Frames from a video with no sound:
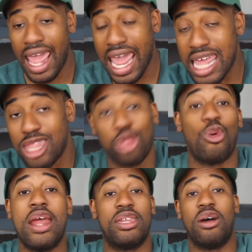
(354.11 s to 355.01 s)
a
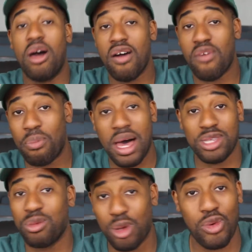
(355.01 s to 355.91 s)
threat of a
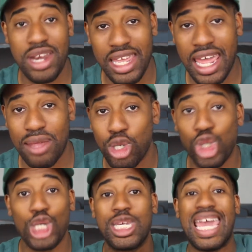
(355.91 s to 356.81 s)
possible running game. You
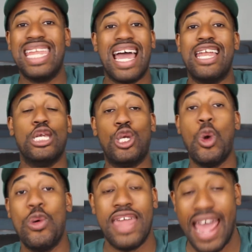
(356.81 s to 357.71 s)
just cannot
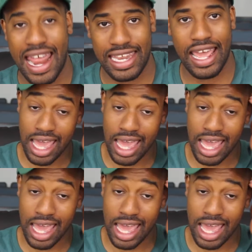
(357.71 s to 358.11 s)
do that.